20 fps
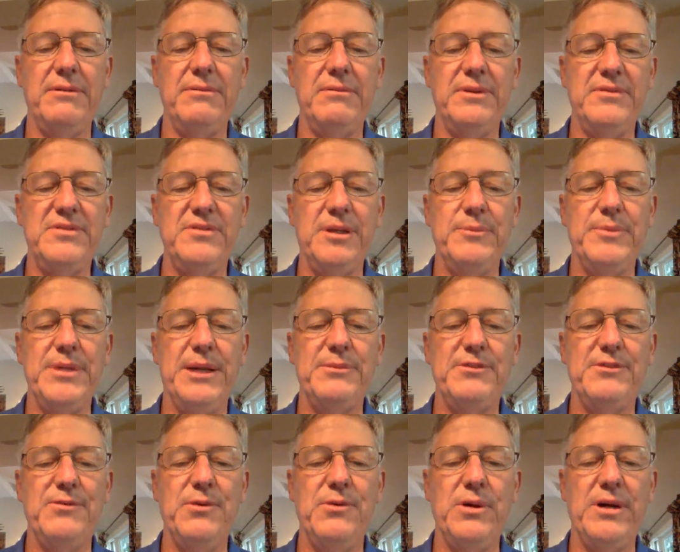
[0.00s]

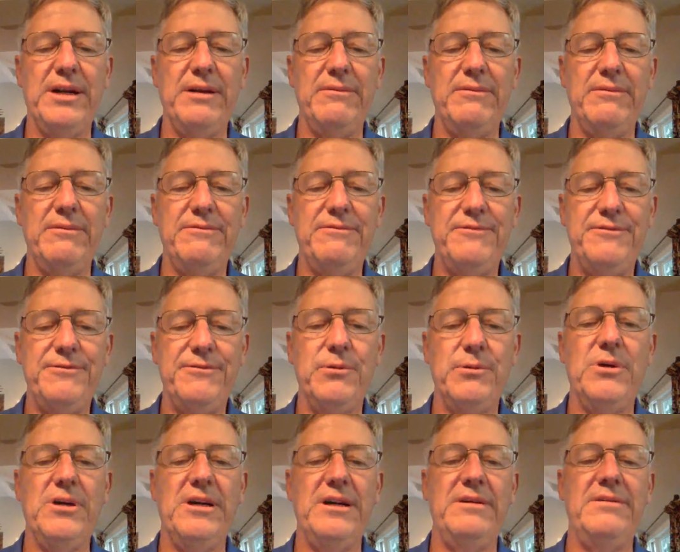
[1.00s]
sometimes 4
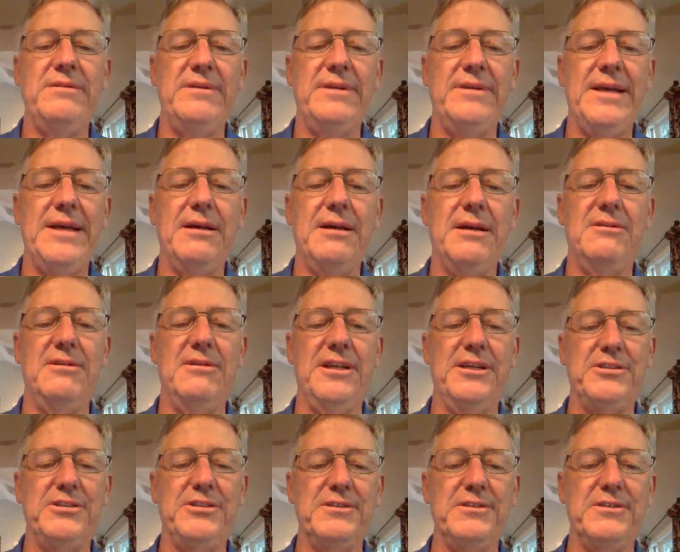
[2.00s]
egg
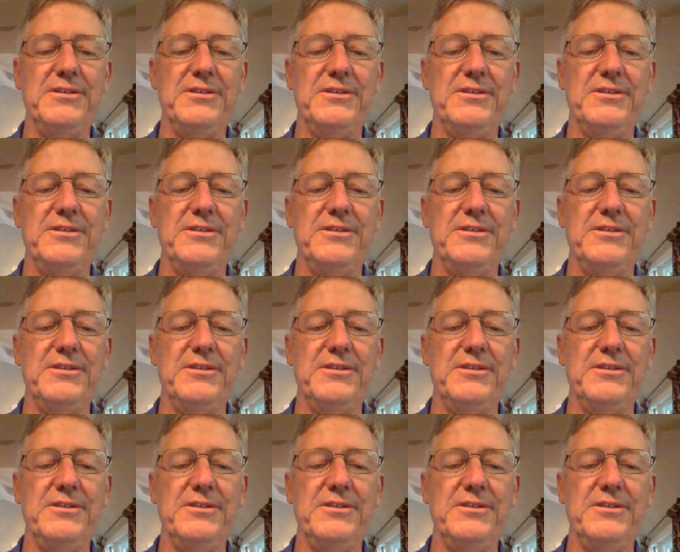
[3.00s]
clutches.